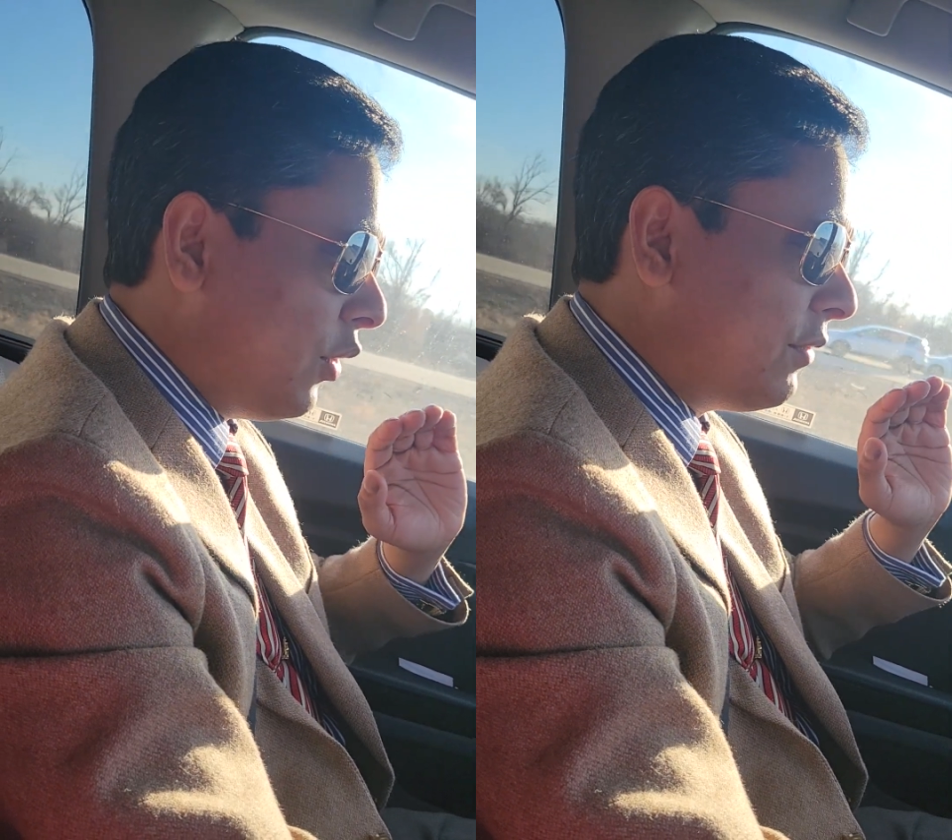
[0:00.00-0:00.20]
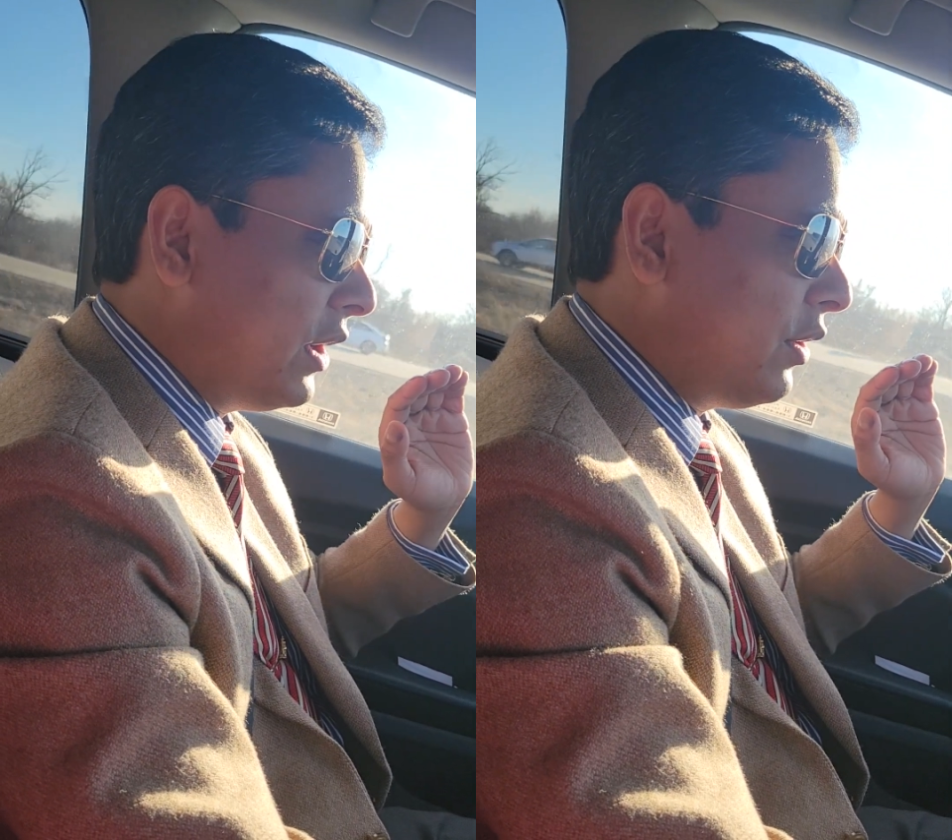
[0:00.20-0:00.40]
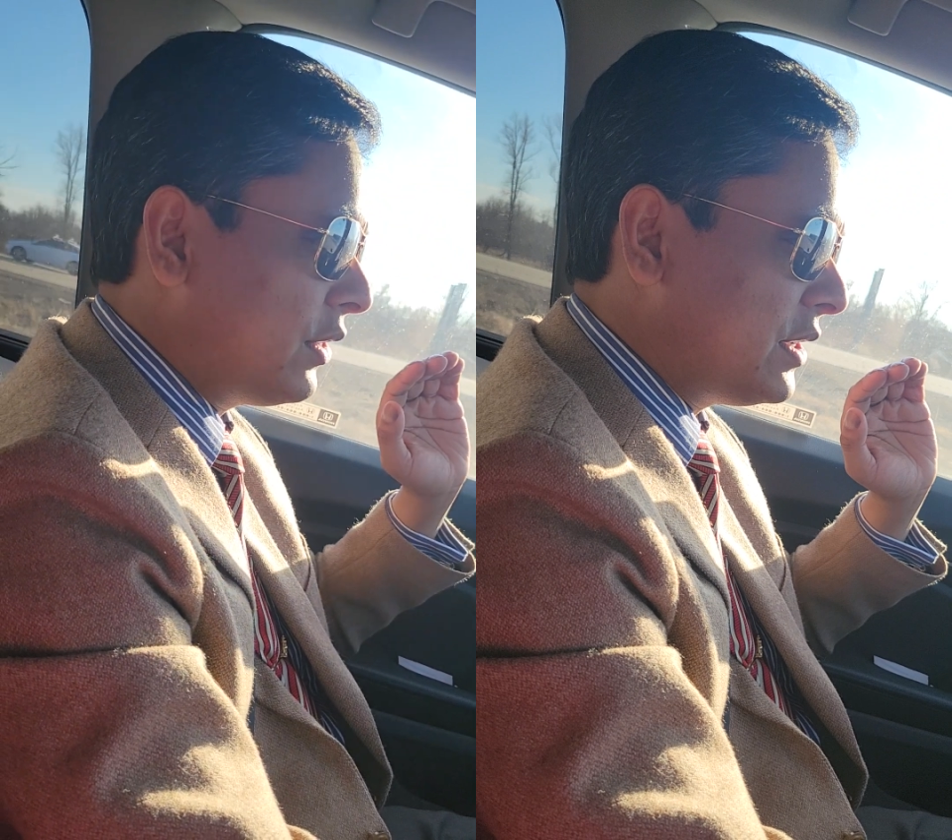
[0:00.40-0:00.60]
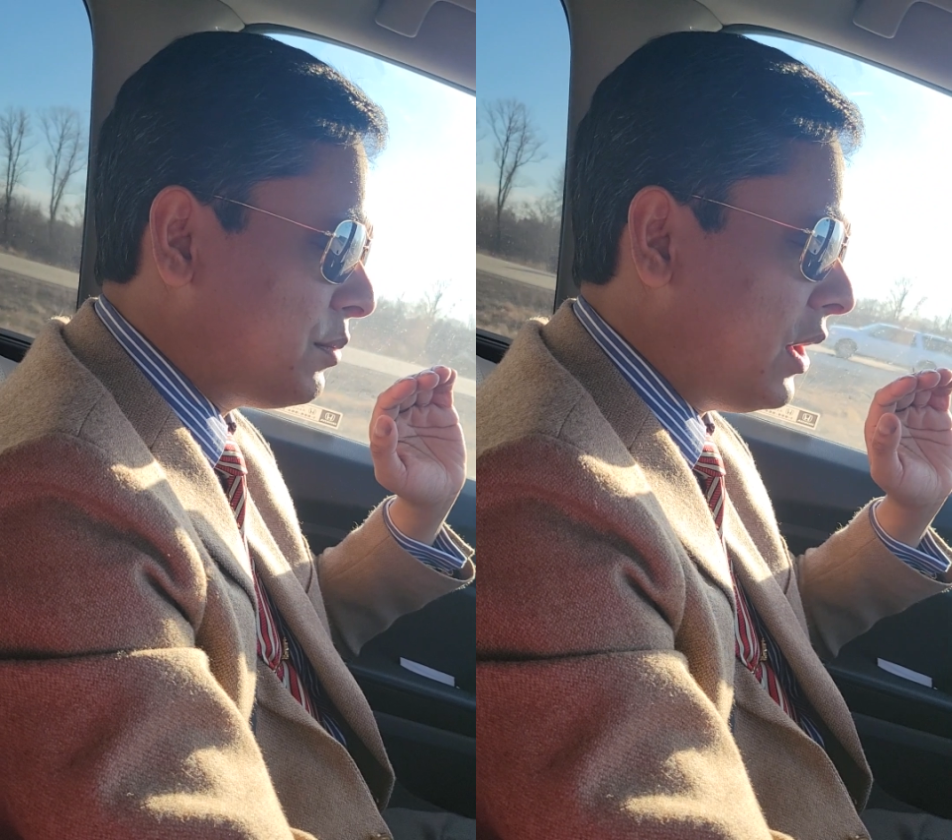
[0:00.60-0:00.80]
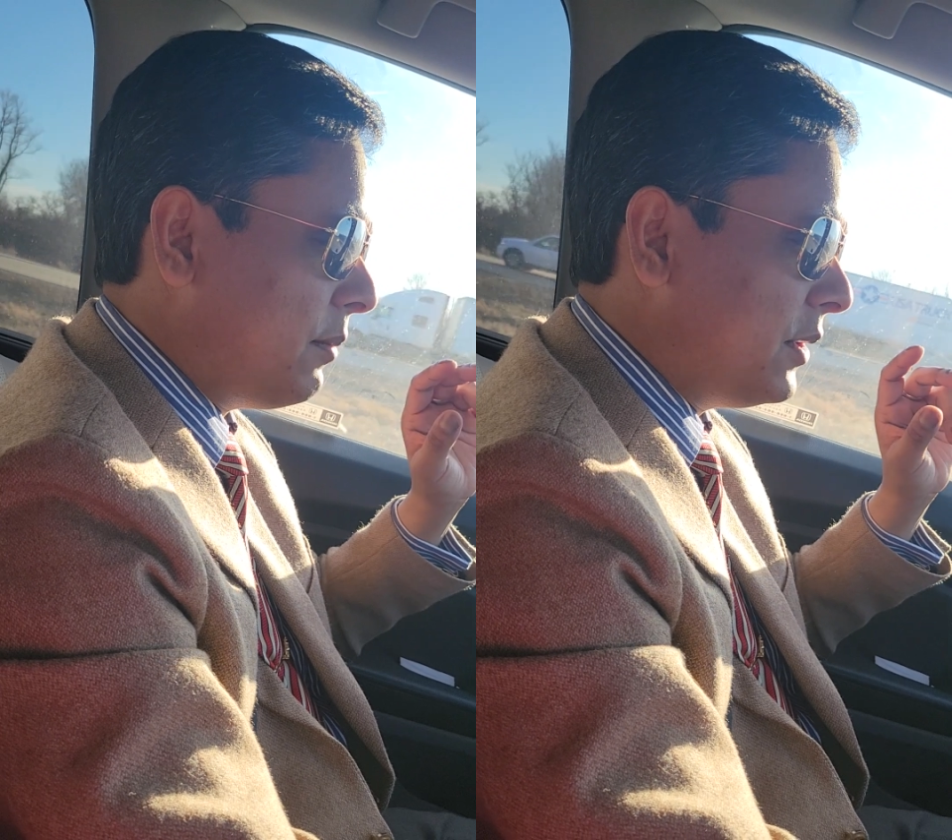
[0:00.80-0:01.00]
overlook these
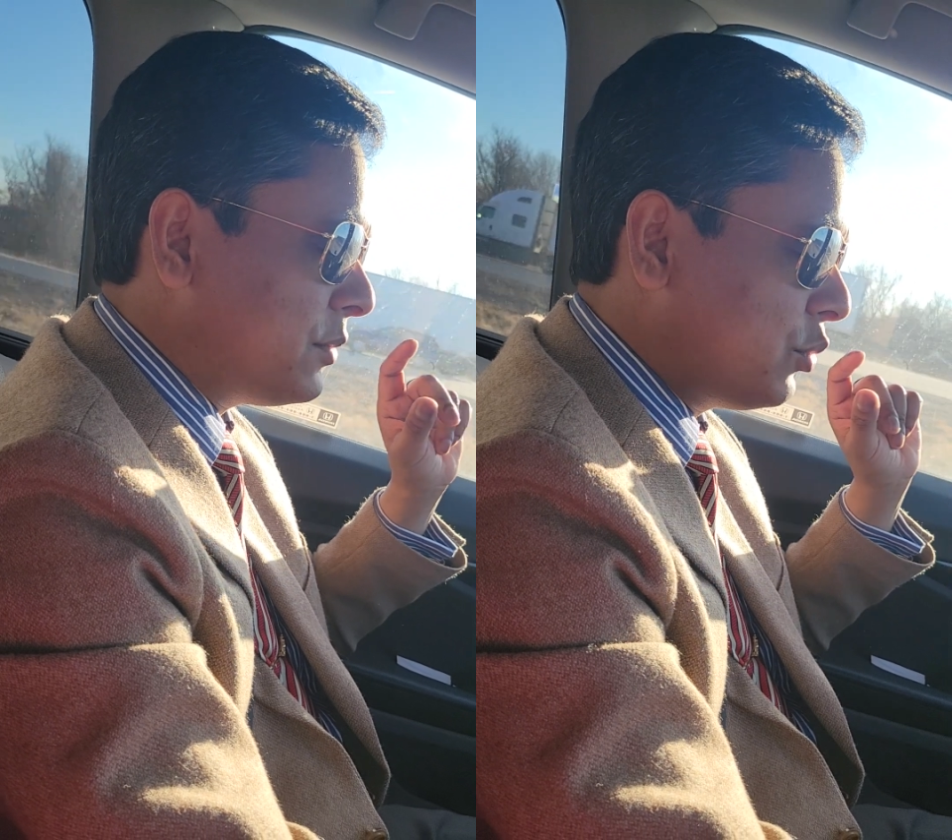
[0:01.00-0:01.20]
problems.